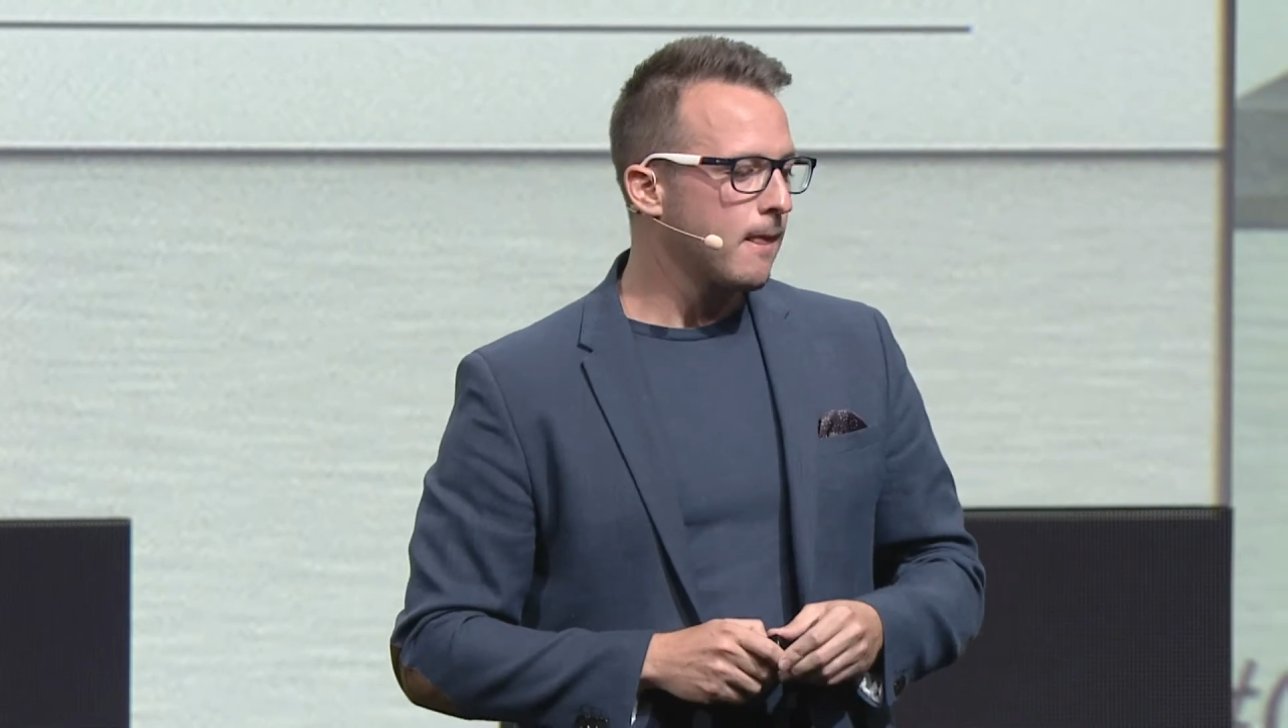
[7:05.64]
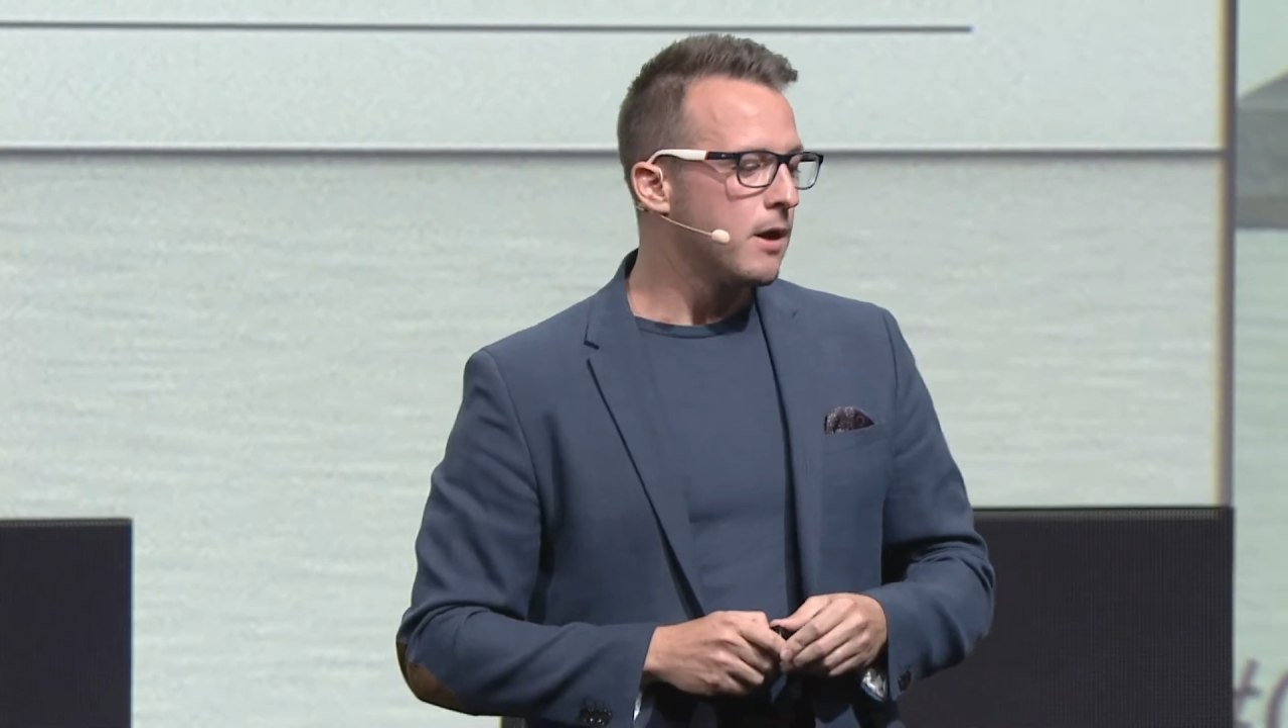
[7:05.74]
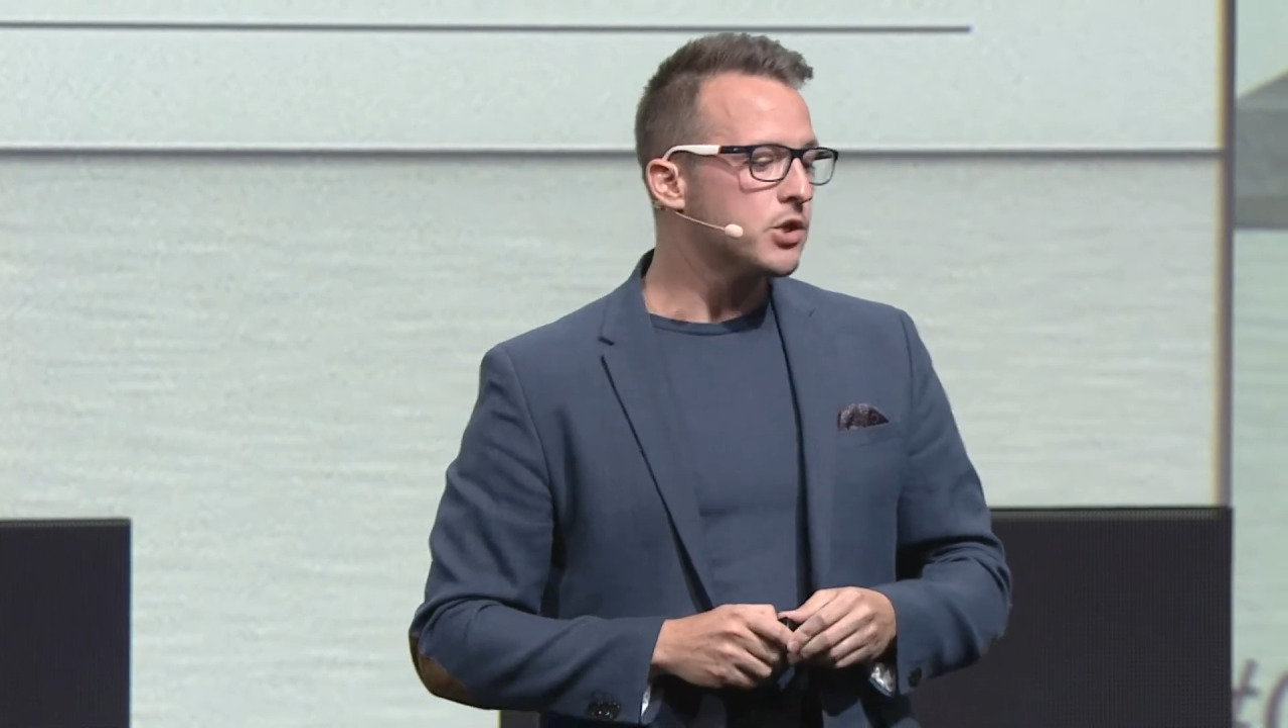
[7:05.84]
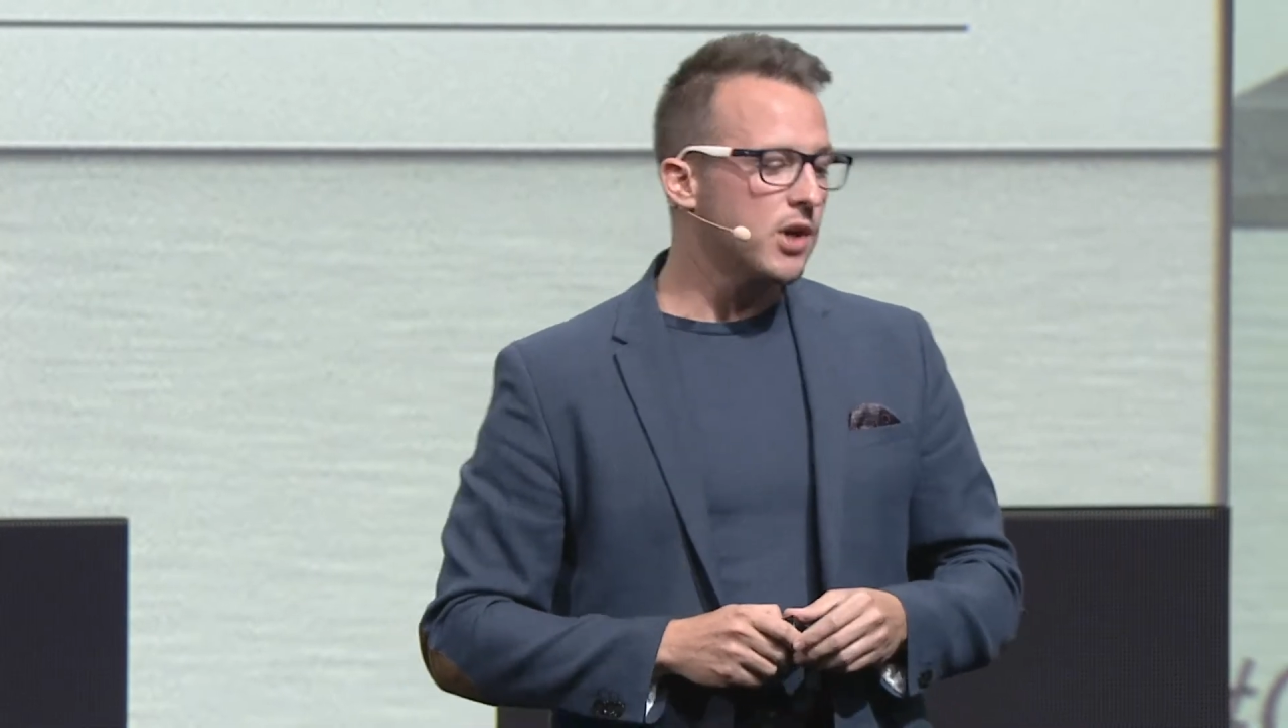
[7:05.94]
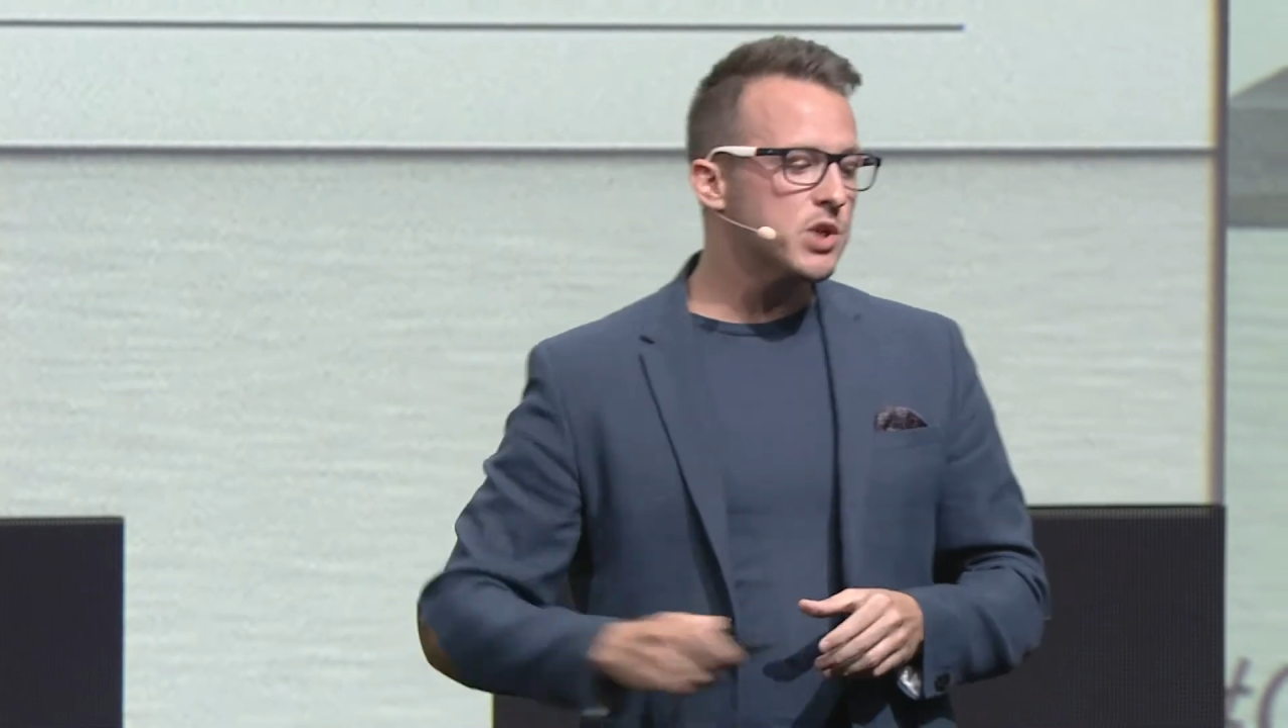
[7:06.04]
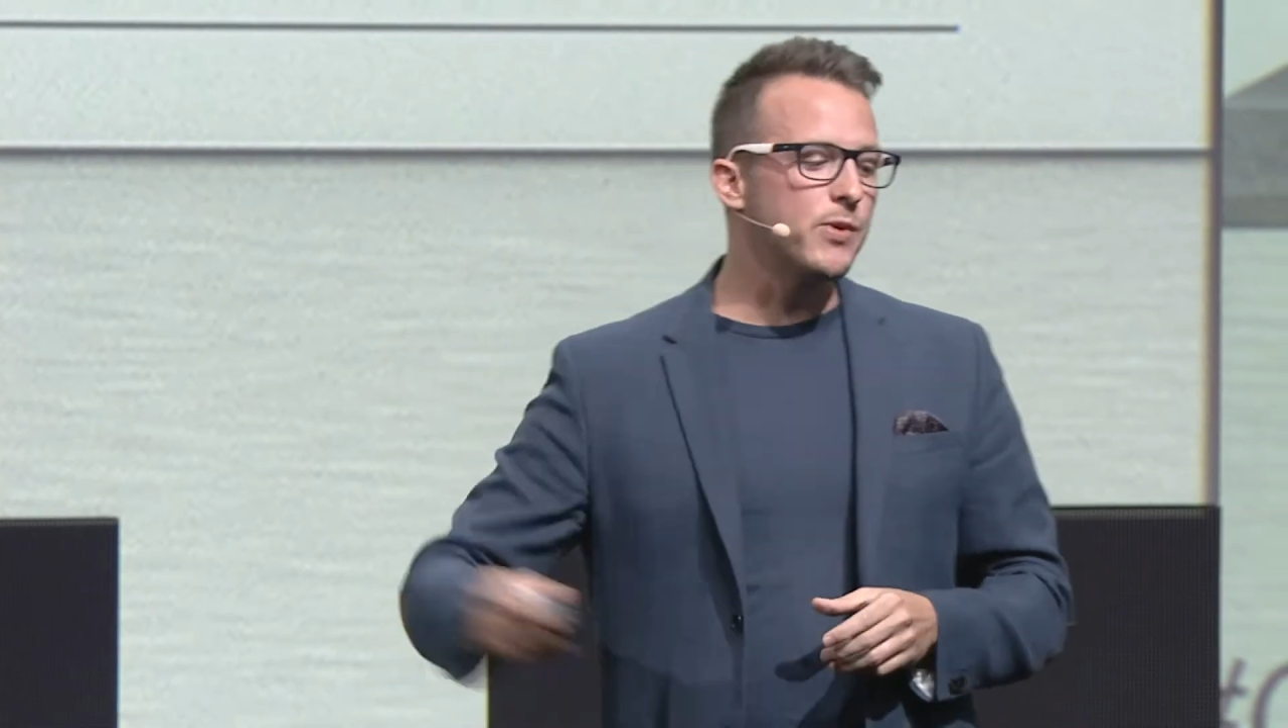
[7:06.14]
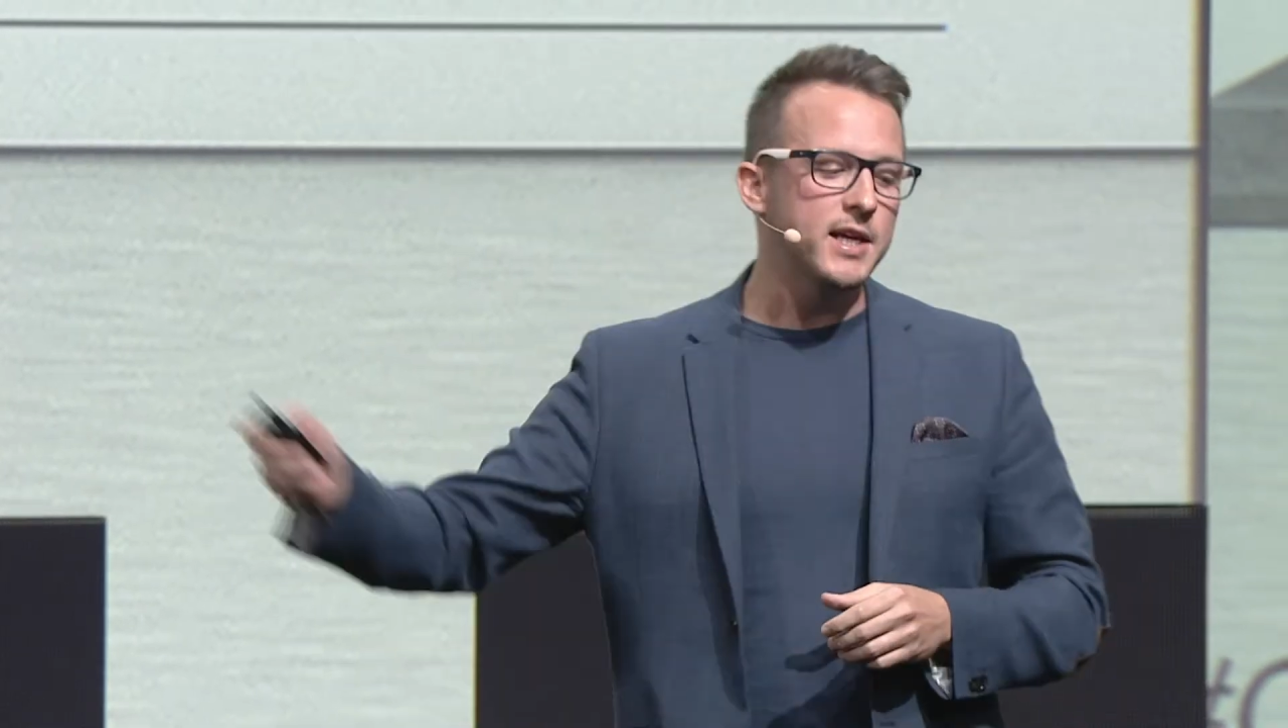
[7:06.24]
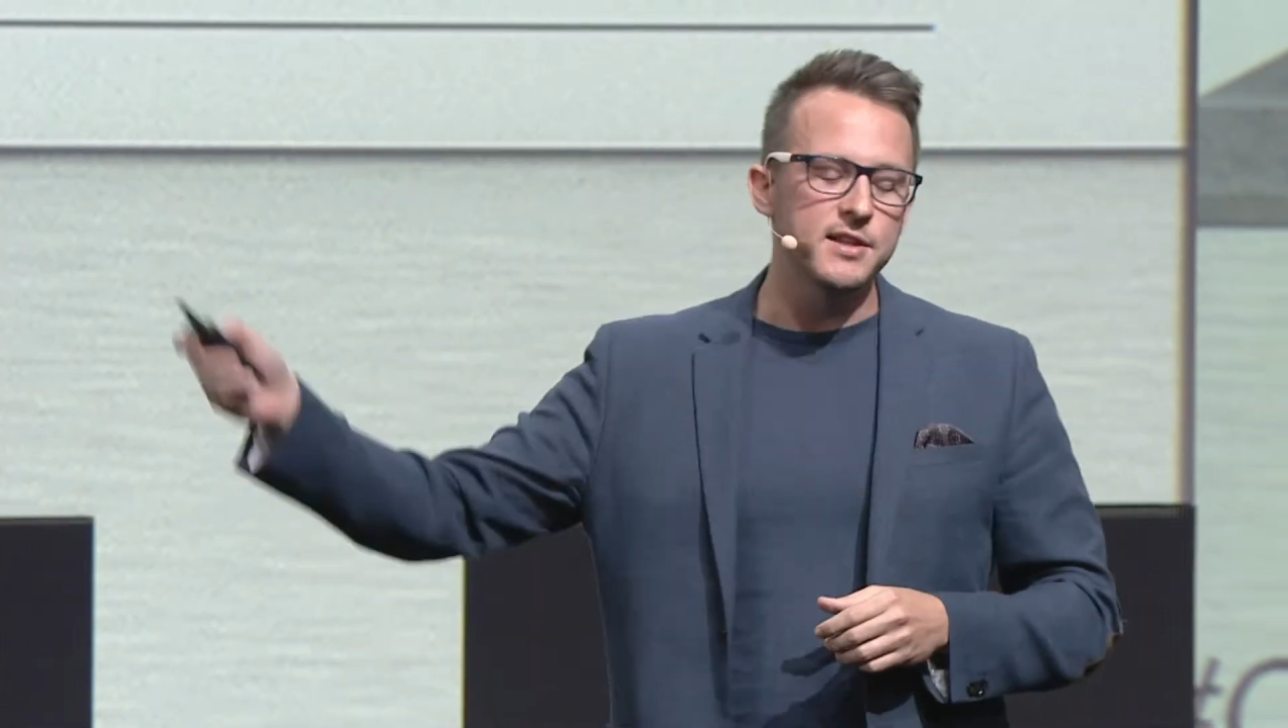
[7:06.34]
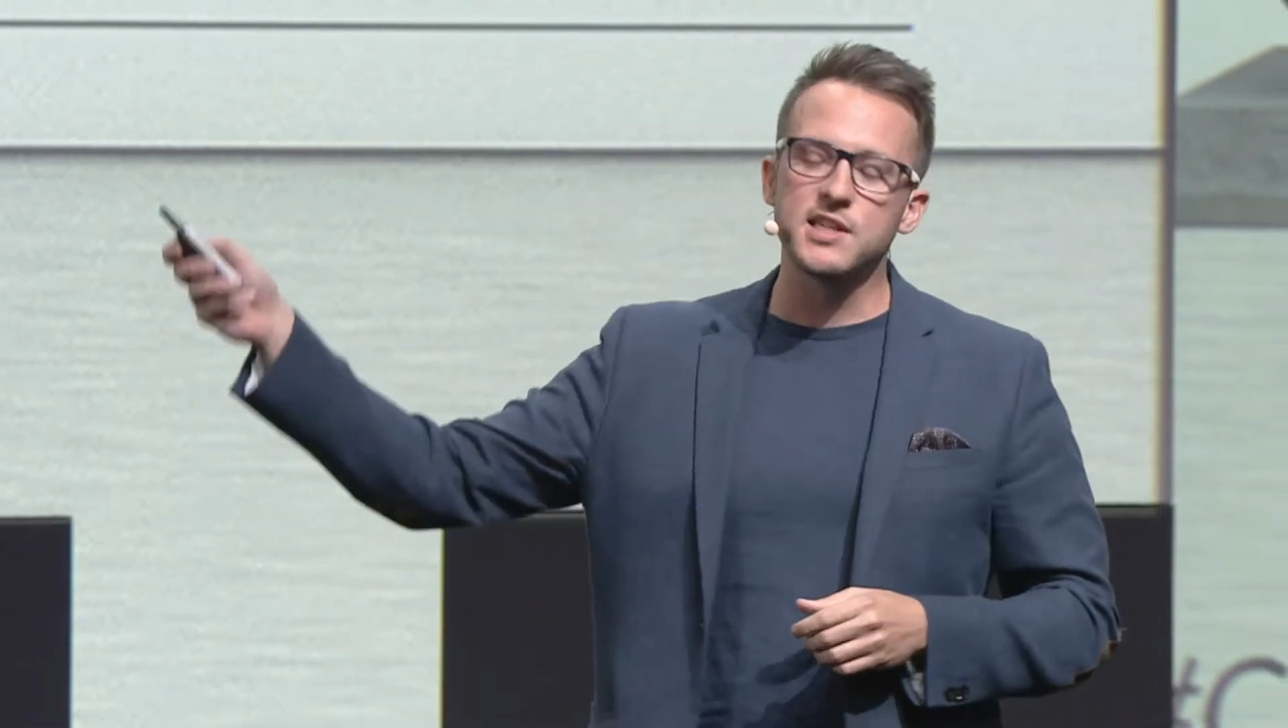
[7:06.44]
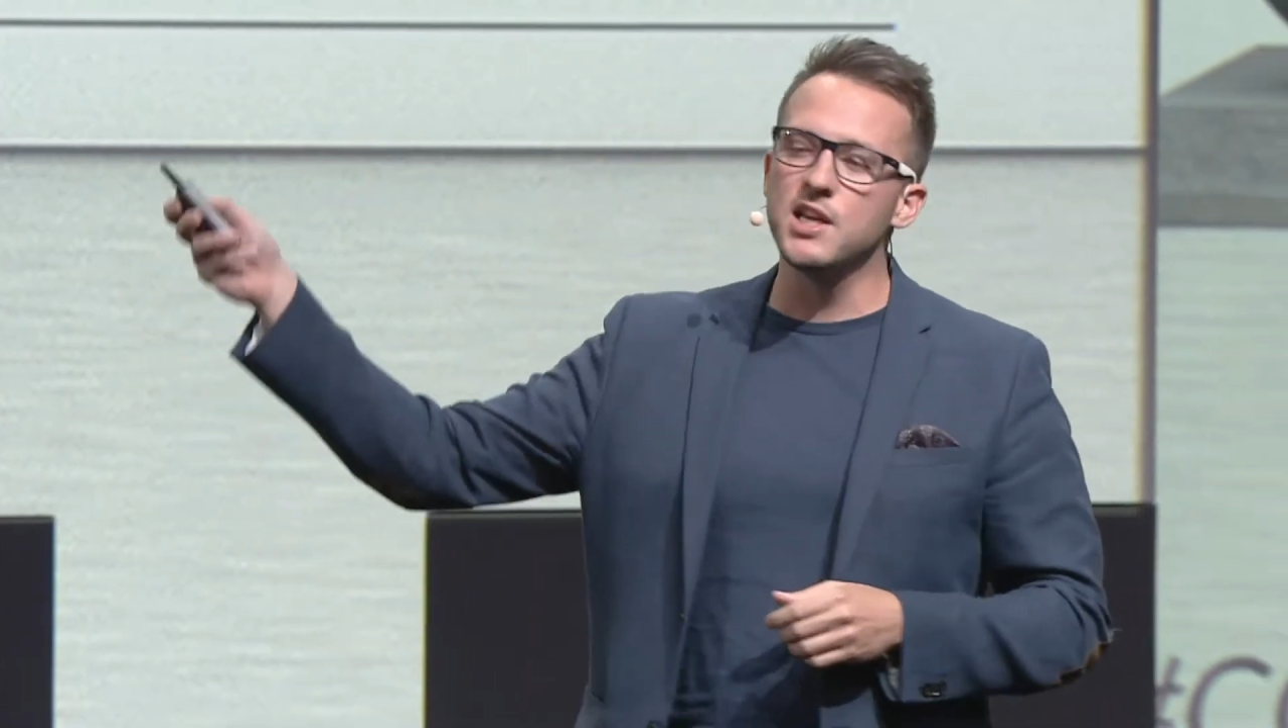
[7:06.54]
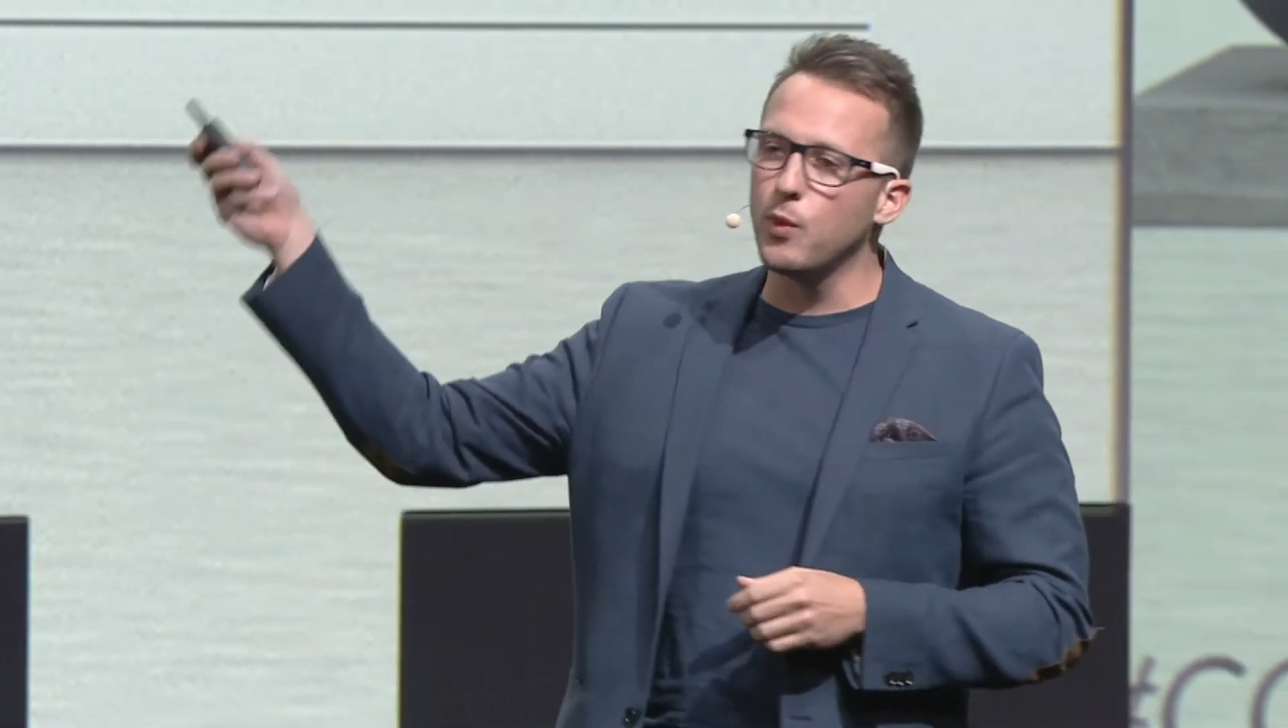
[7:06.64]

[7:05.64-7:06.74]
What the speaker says: So as we can see,